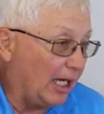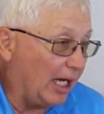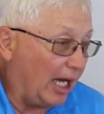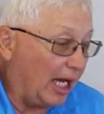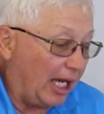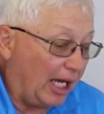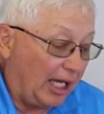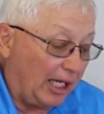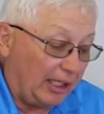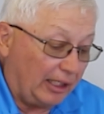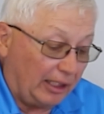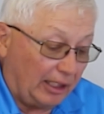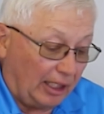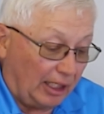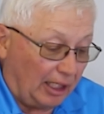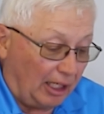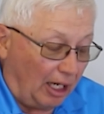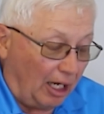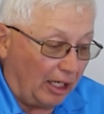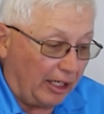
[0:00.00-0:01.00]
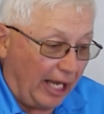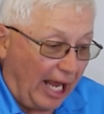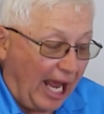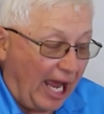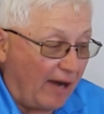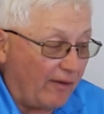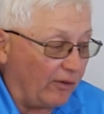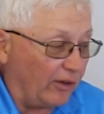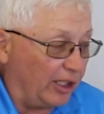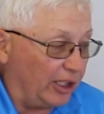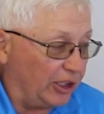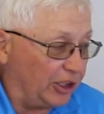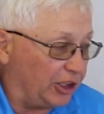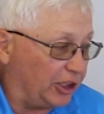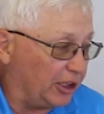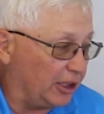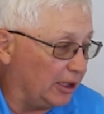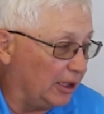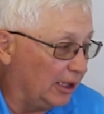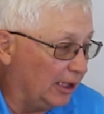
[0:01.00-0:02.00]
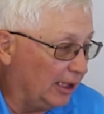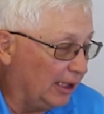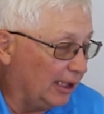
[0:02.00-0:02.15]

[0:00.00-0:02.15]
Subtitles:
And on average,